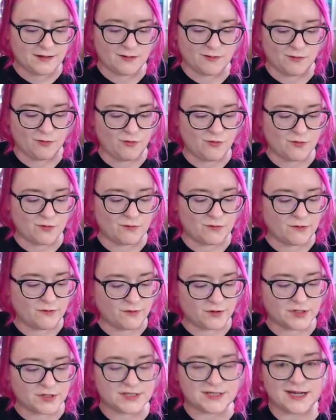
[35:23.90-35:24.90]
Ooh, a
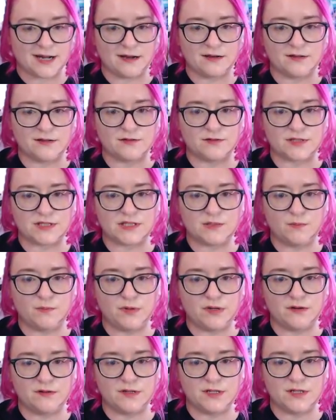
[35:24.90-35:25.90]
Reverse Hollow
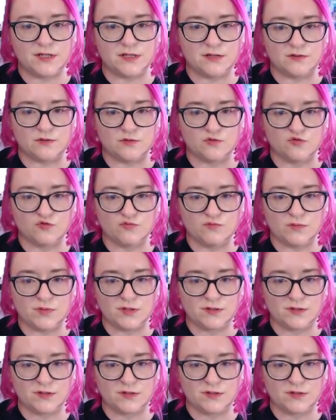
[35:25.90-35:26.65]
Spiritomb.